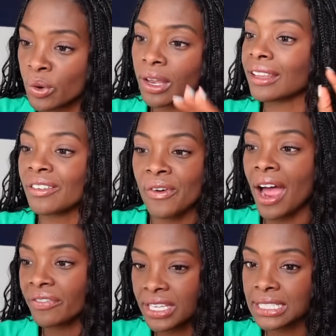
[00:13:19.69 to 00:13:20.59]
or like the
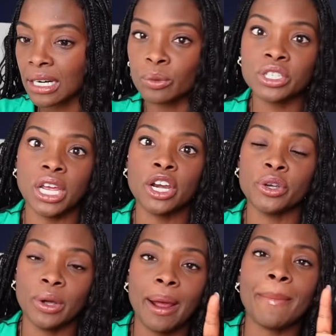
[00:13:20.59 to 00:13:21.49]
5 things that I wish I
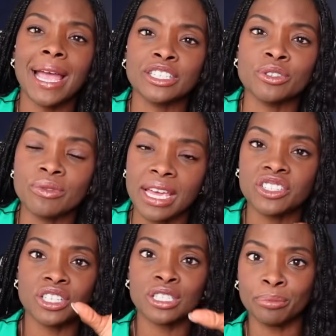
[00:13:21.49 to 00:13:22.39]
knew, and I might do that
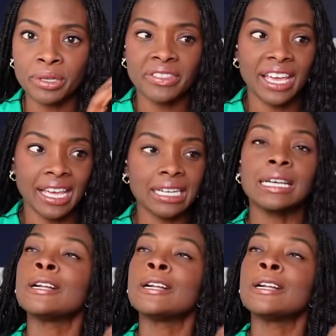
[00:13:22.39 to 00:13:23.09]
just to put that